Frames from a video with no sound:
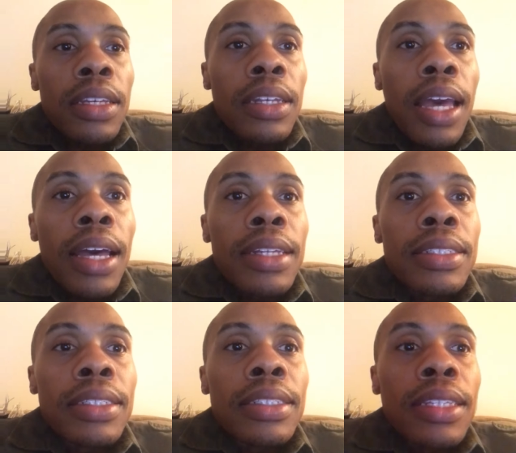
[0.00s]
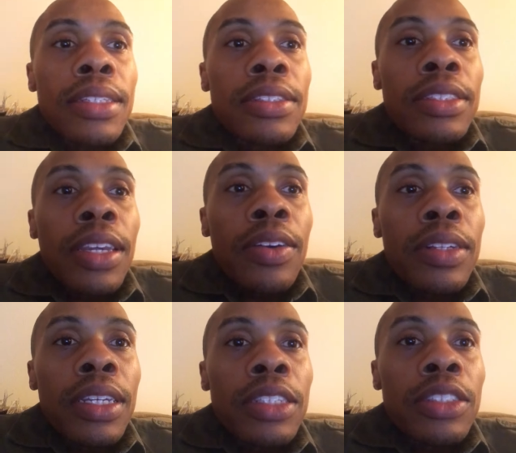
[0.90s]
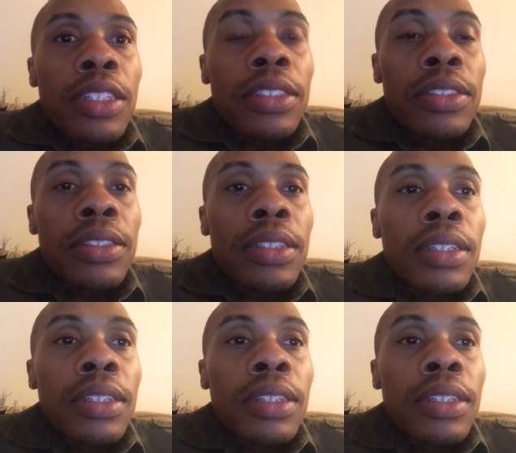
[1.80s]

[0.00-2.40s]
not necessarily just